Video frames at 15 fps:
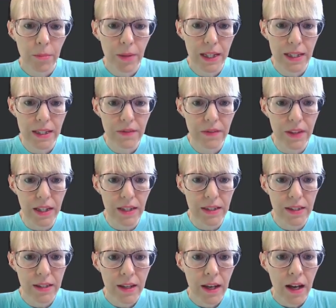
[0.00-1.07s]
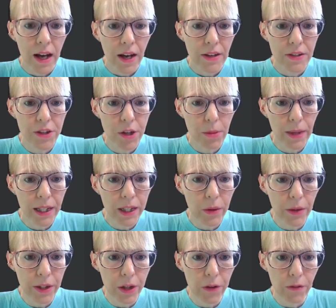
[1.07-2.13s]
Because of this, I'll start by
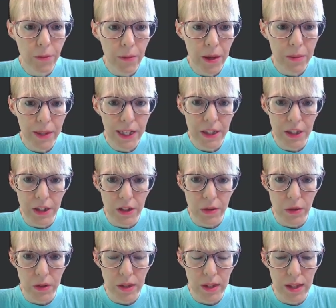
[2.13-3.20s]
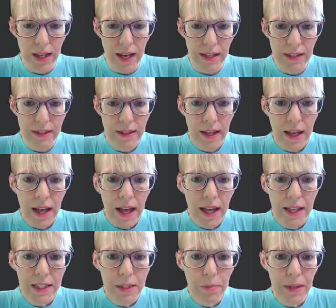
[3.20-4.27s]
going over my paging source class
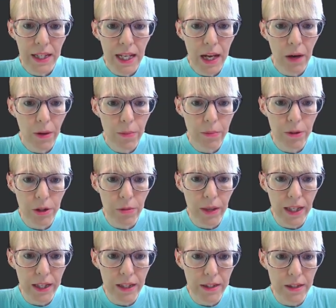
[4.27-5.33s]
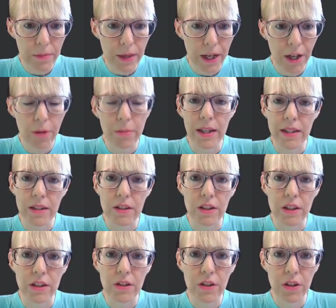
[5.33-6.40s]
and explain how I push my custom error
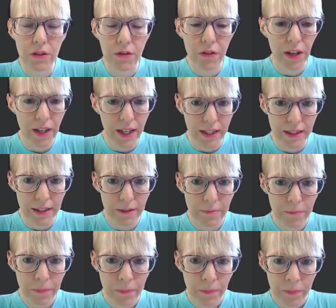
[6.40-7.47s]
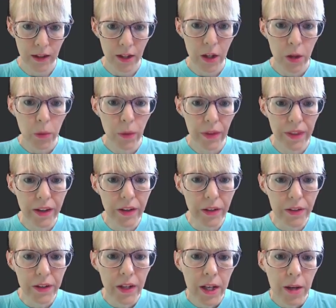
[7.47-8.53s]
messages to the front end. With
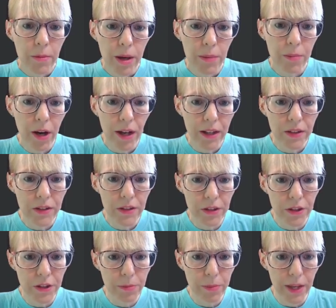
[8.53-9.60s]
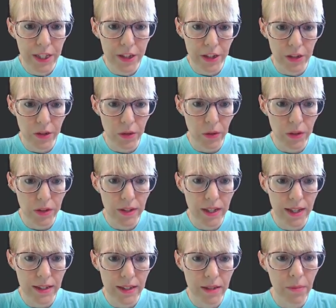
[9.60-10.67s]
Hilt, my product search paging source
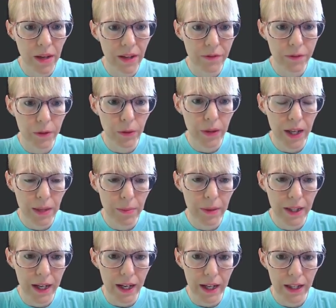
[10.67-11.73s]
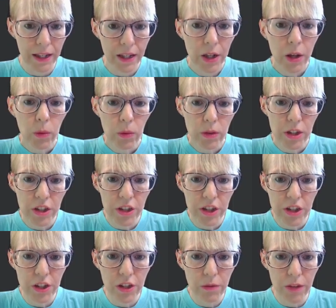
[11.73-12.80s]
takes in my food API, which is
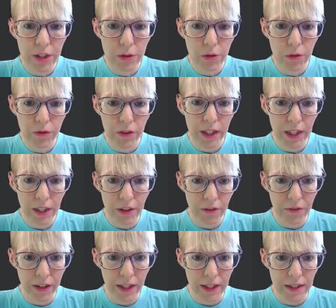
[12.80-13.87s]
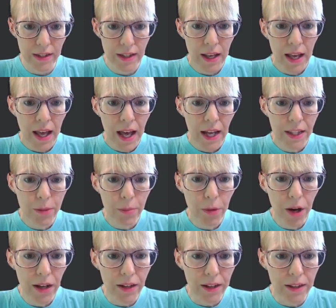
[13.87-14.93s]
just a retrofit interface, and the
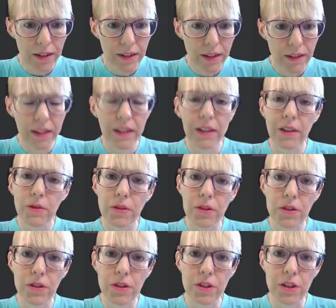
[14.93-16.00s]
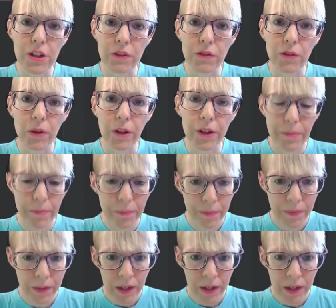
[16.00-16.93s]
product that a user is searching for.